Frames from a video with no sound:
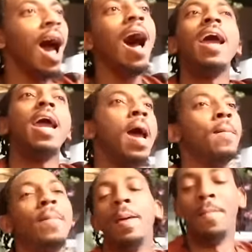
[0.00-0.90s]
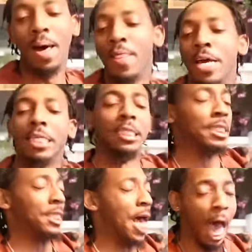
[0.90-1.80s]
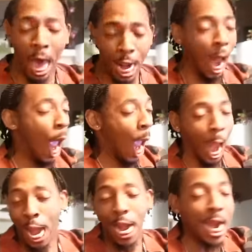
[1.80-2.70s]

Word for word: I am my mother's dog.